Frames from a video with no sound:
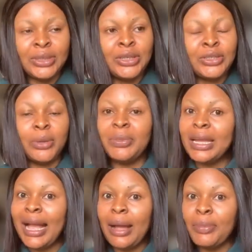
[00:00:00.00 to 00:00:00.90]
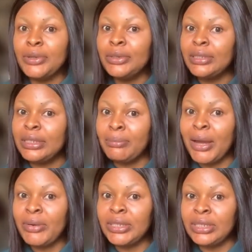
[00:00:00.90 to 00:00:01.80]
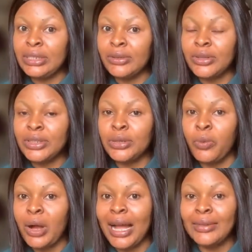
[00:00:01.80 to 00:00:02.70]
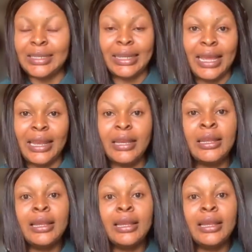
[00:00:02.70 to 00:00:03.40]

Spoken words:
something happened, the marriage did not work out again.